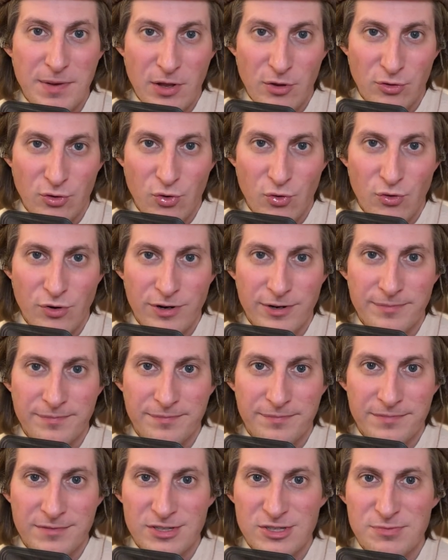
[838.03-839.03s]
core.
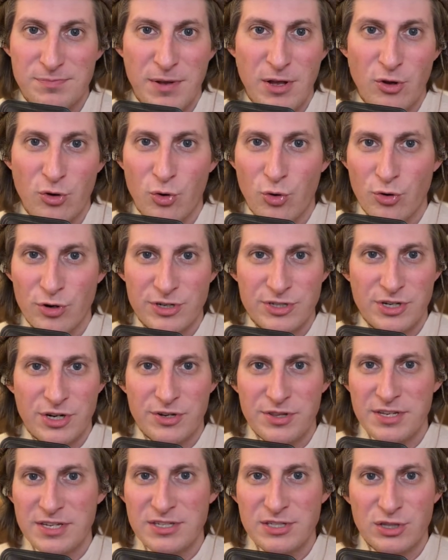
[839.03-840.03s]
Spell cores are
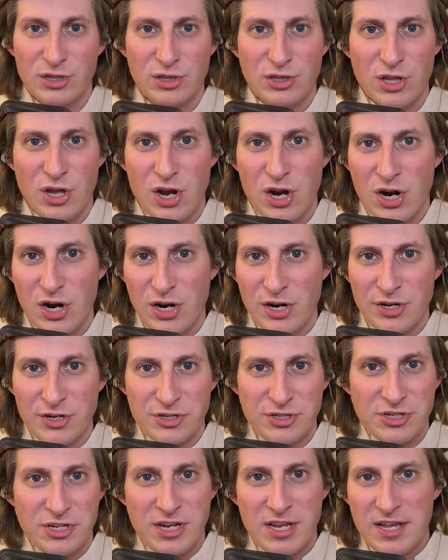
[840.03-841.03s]
these
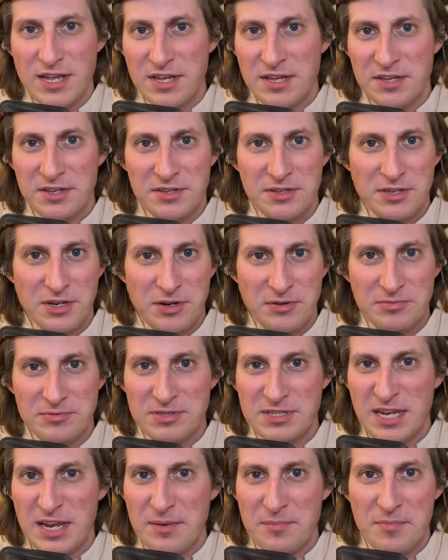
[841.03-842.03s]
large,
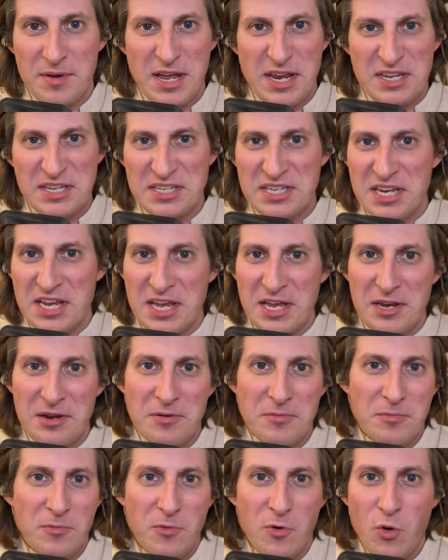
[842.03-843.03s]
10 by
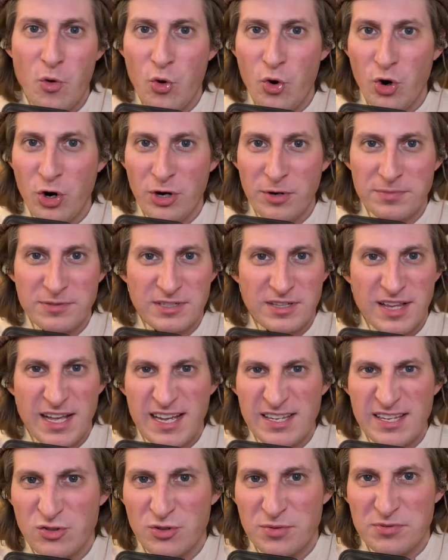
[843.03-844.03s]
10 orbs,
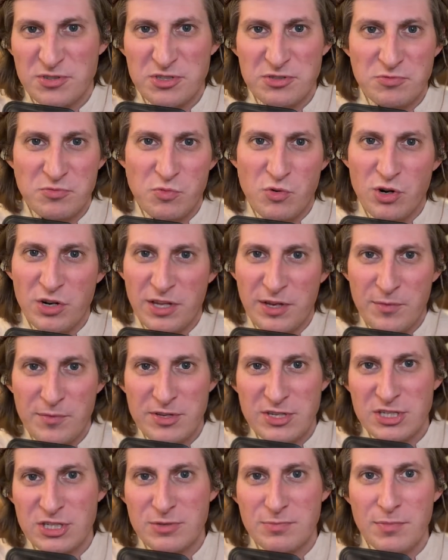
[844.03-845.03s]
glass swirling with
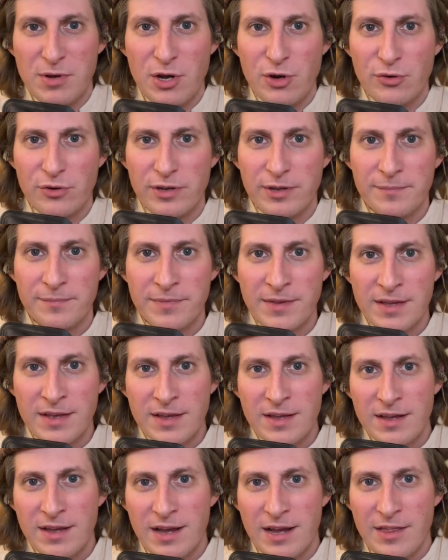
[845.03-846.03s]
smoke
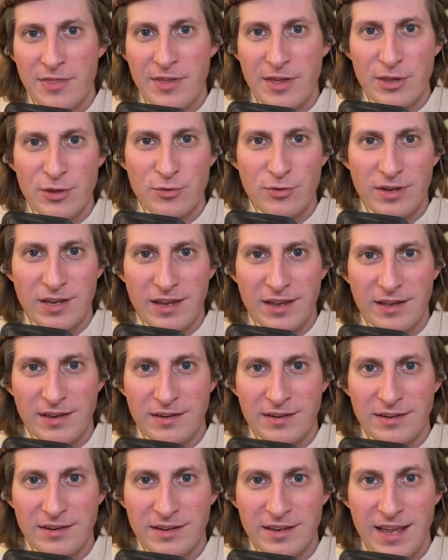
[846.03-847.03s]
that you
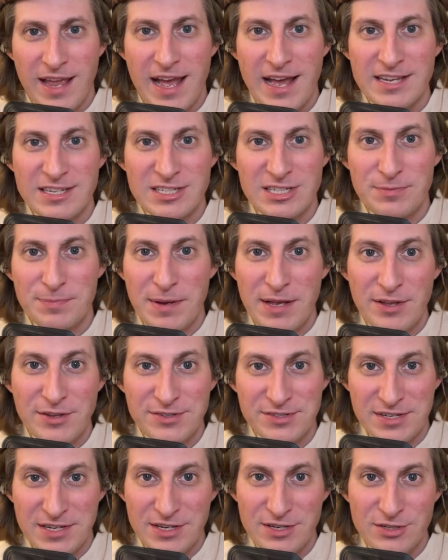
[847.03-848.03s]
can cast spells
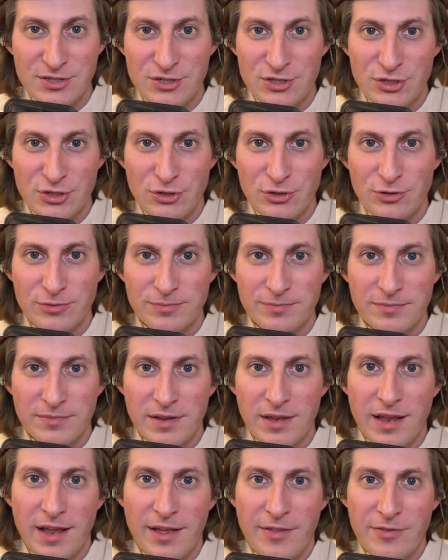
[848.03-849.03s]
into,
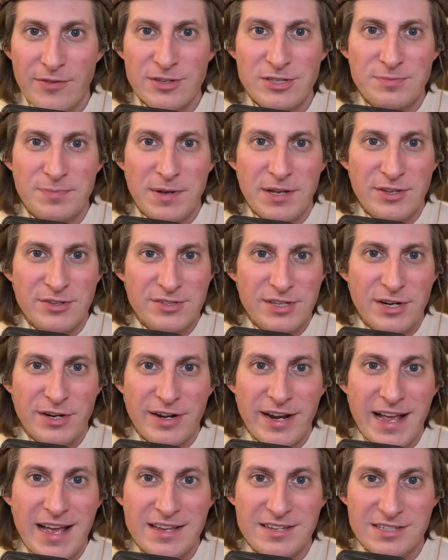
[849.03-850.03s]
and the spells that are
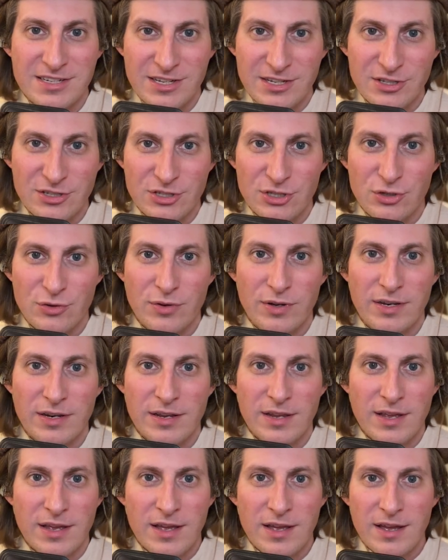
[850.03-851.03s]
cast into it
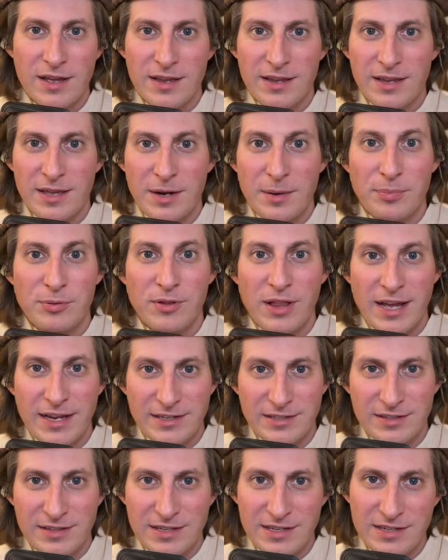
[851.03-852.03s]
can apply
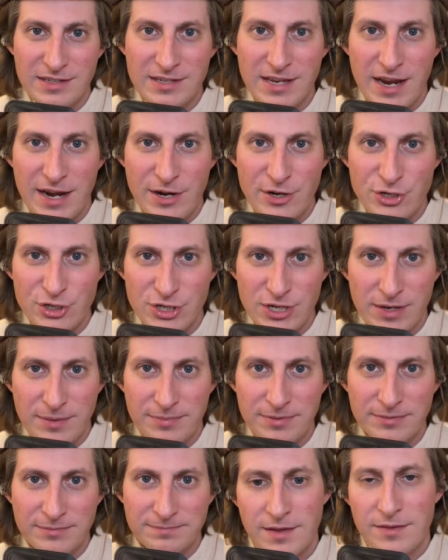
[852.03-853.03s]
to the entire ship.
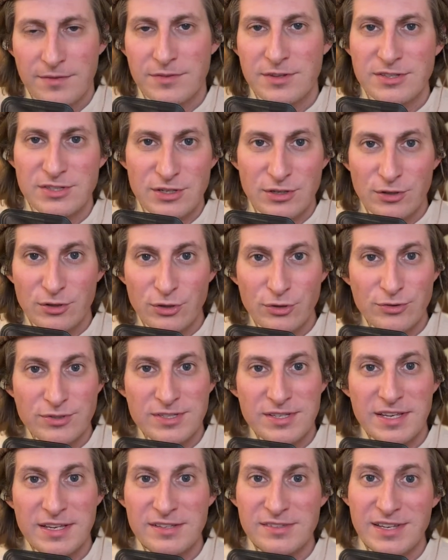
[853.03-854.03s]
This includes
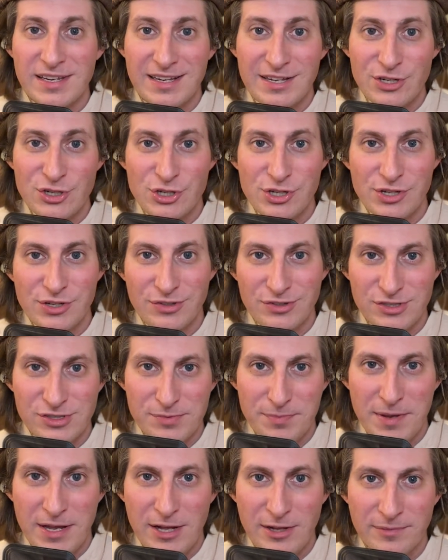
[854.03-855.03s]
things like a shield
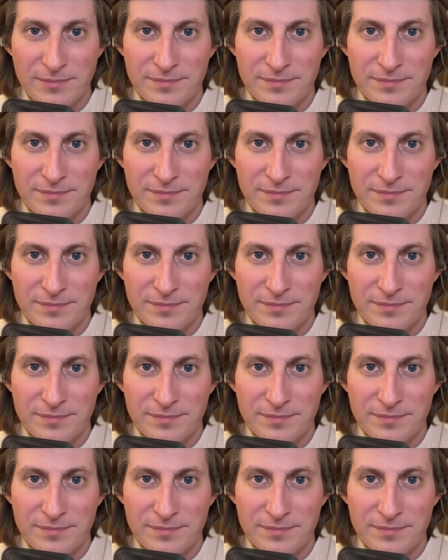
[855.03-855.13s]
spell.